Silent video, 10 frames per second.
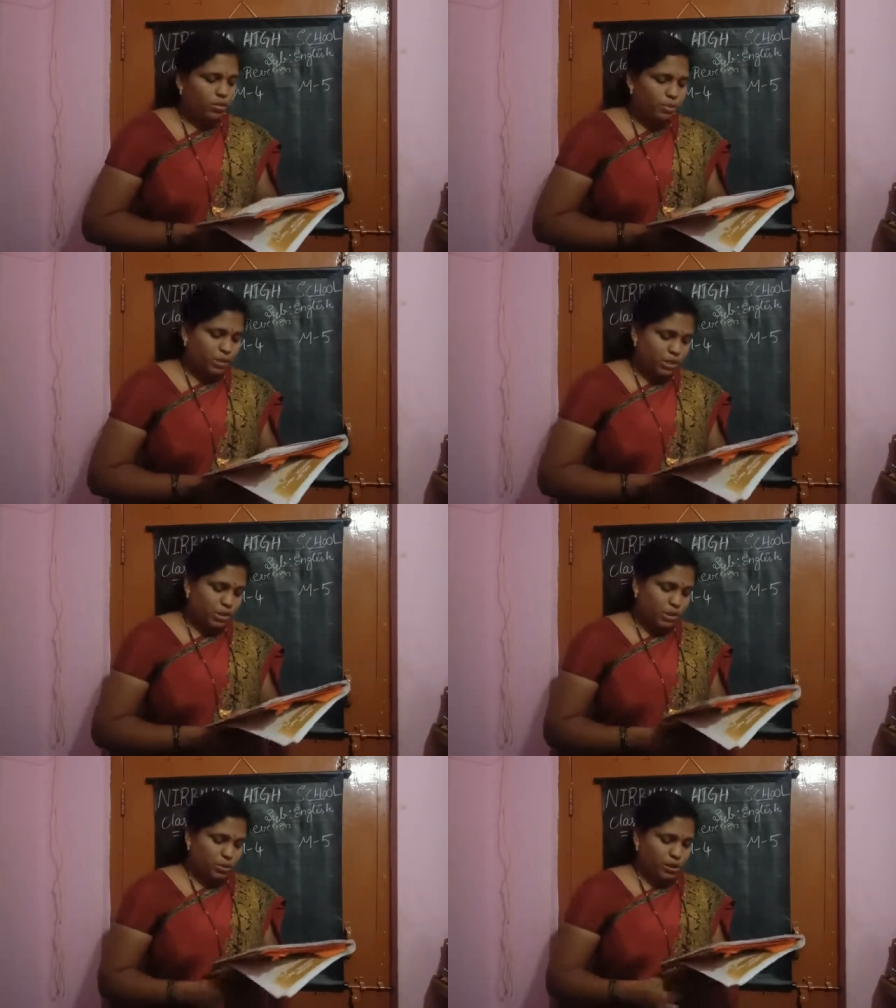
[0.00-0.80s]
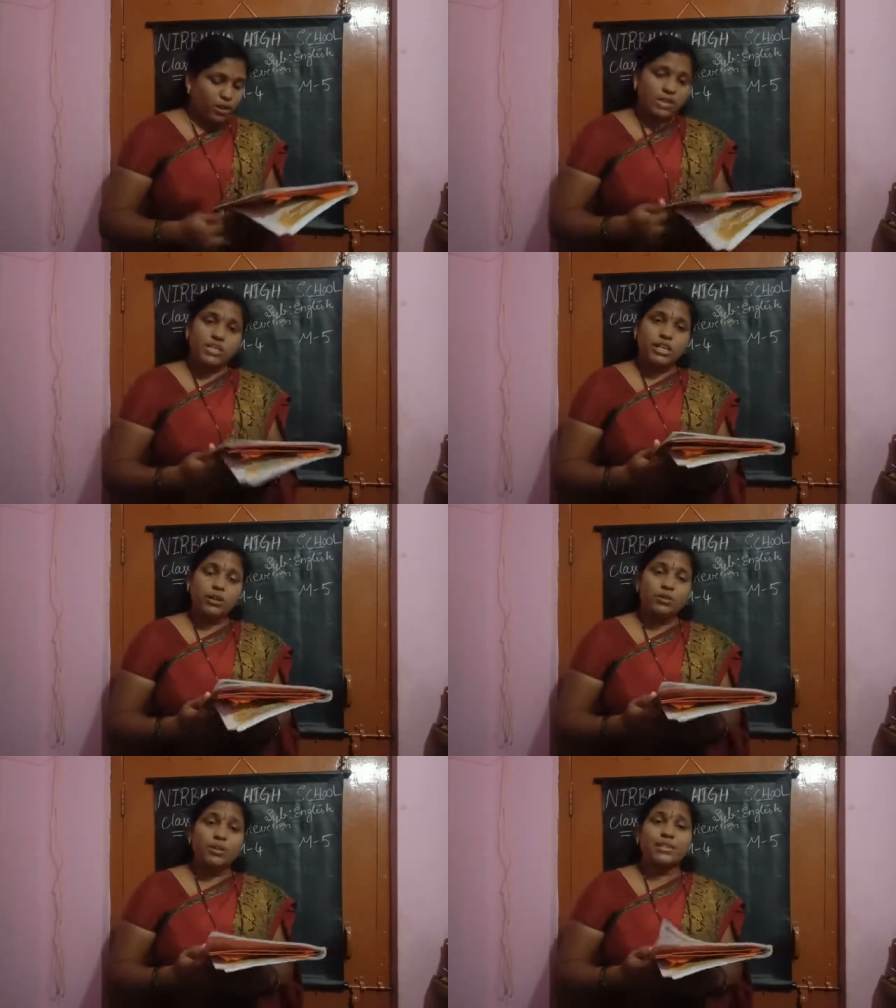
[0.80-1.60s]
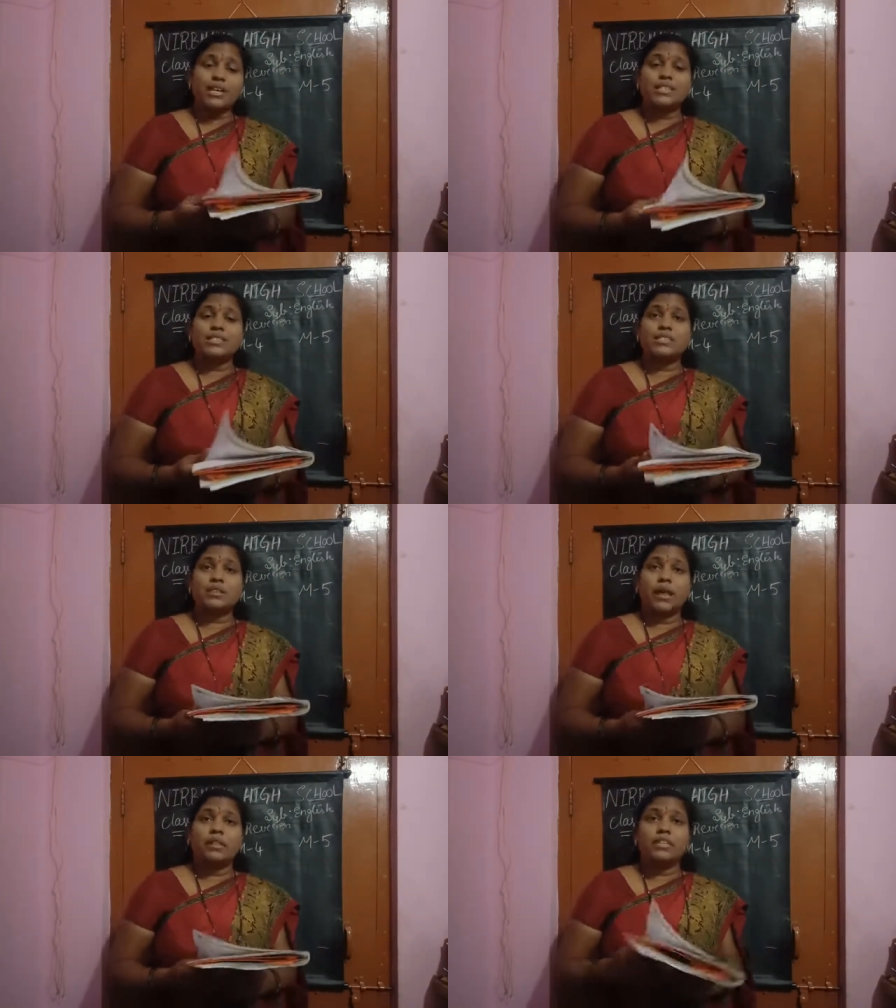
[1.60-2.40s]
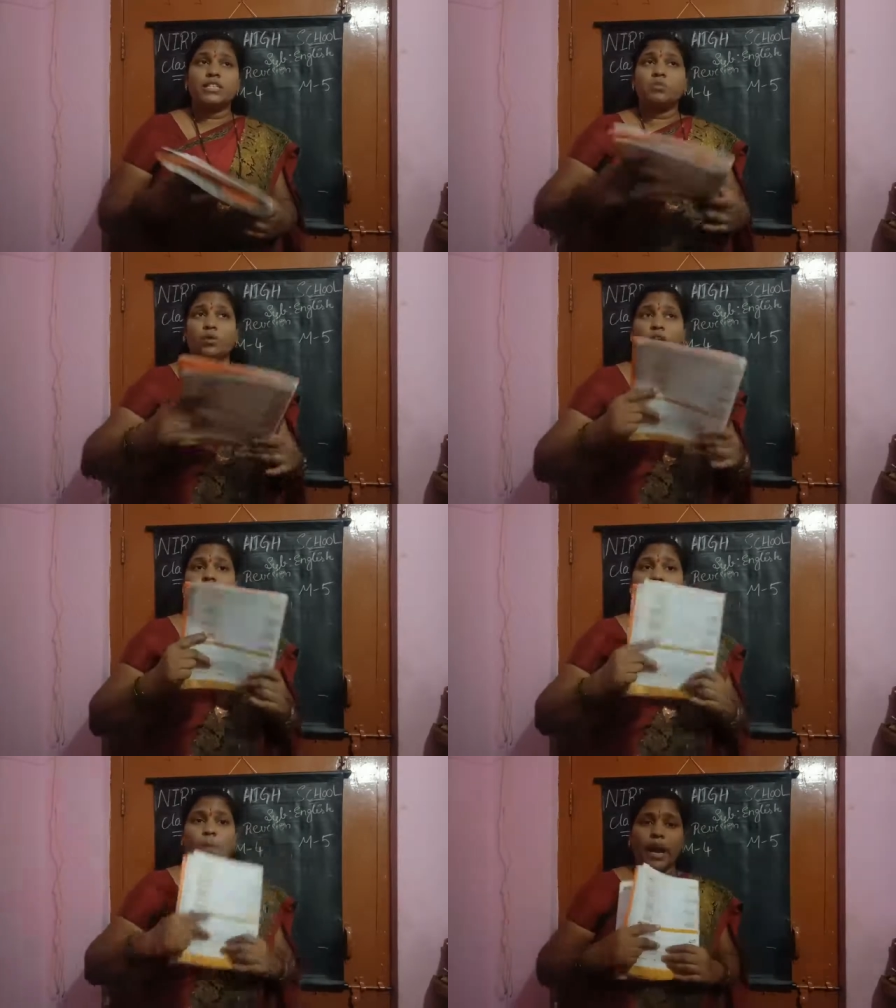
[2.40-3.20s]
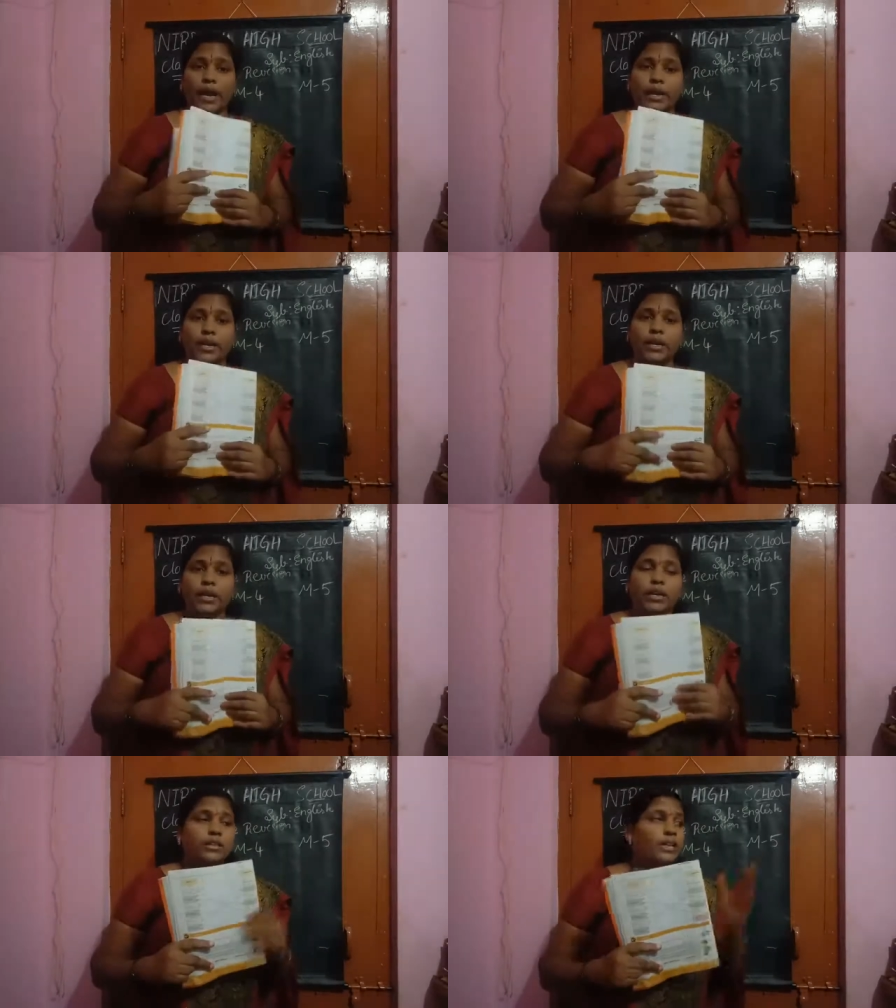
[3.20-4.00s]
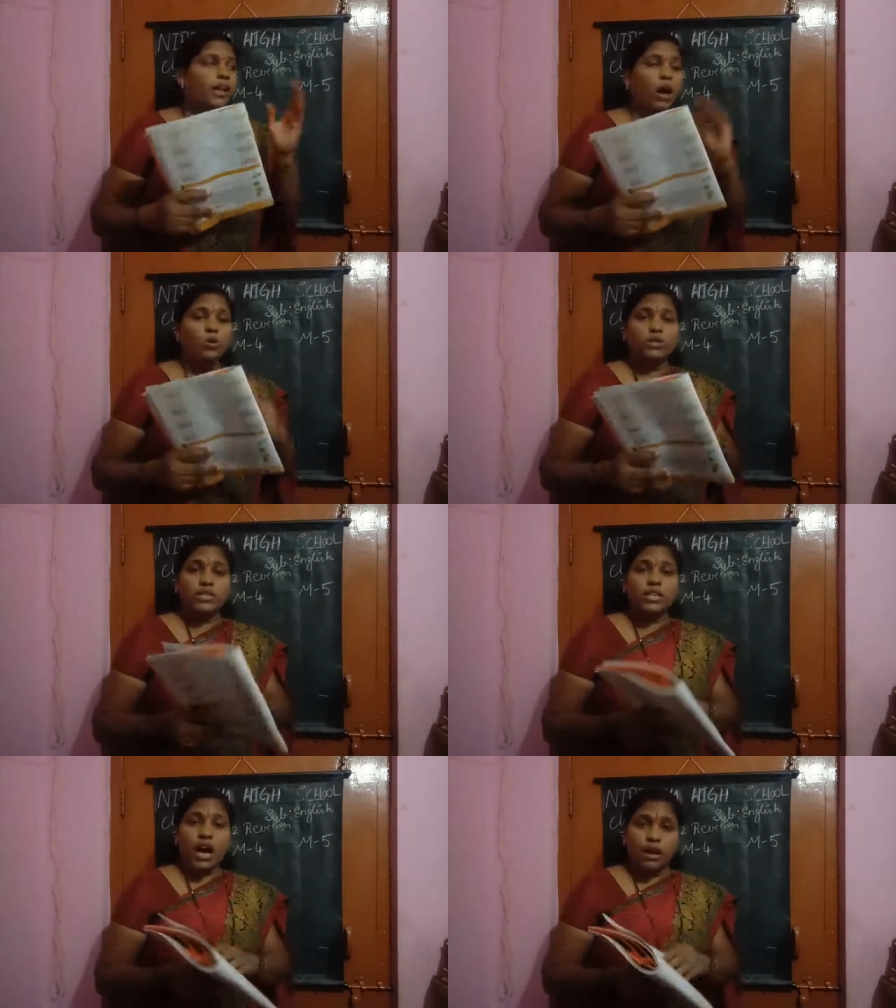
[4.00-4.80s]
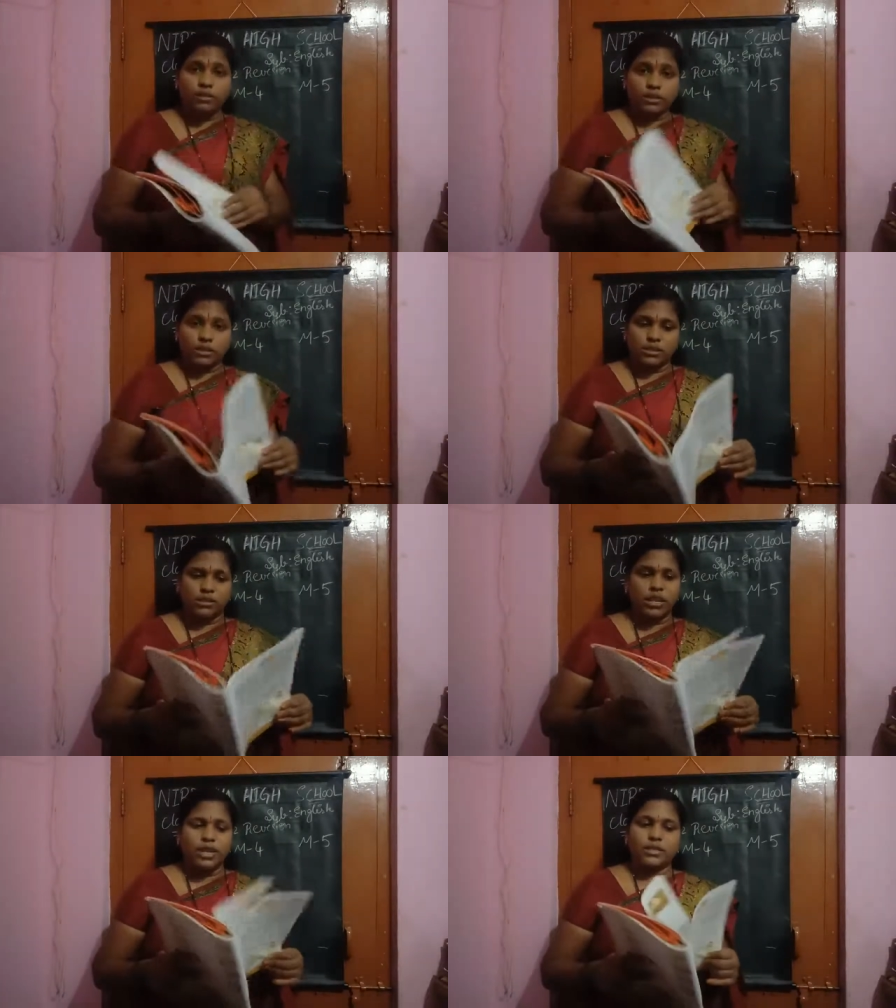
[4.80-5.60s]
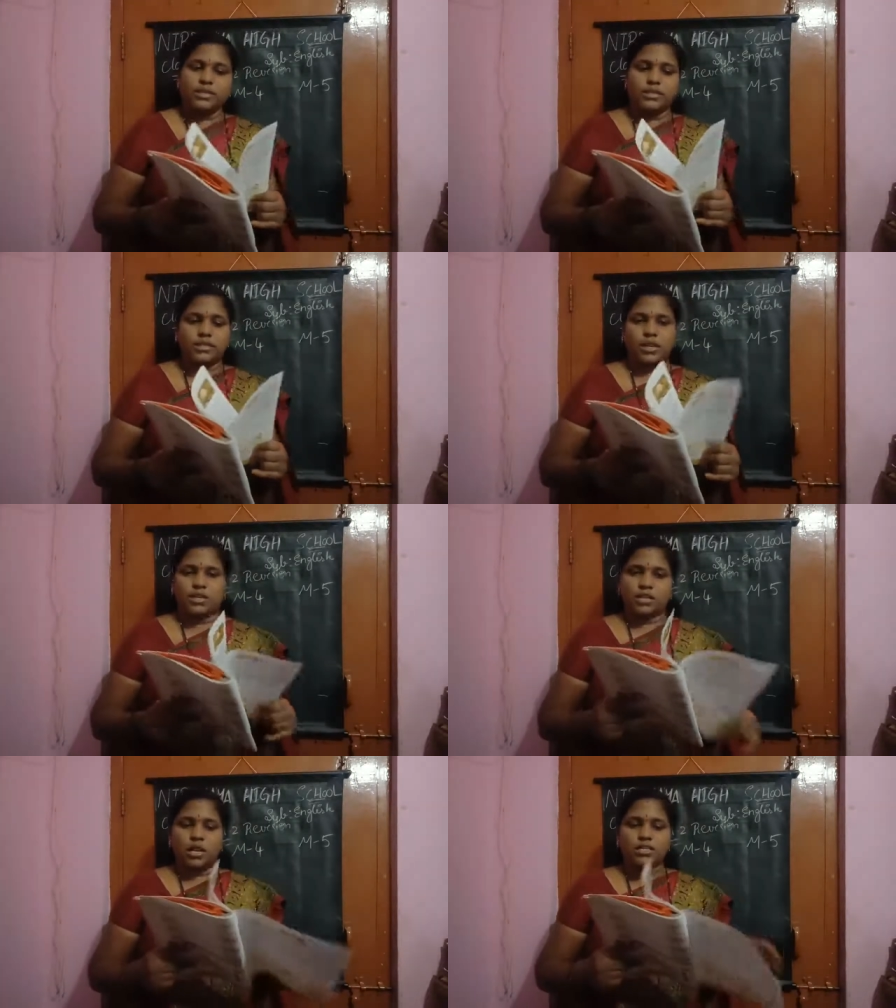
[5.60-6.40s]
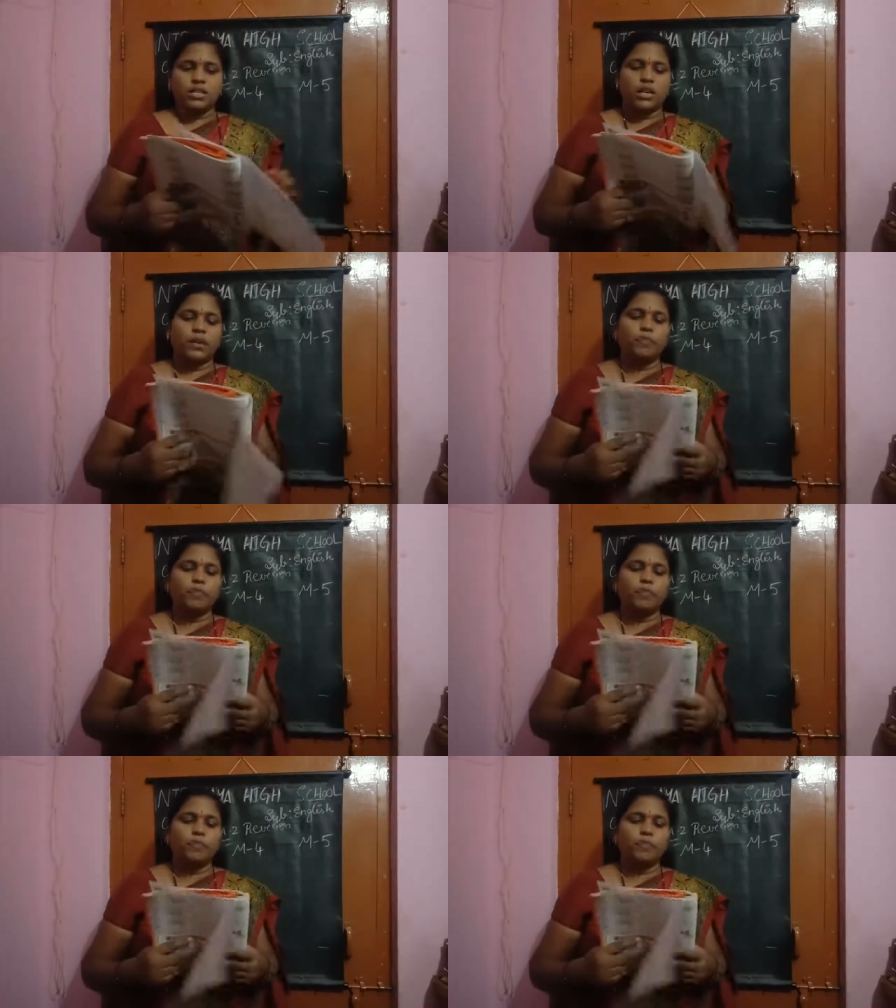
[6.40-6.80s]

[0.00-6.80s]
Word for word: Possessive pronoun, I said, you know, it tells it's, this book is mine. That house is ours. Like this it tells. Asila.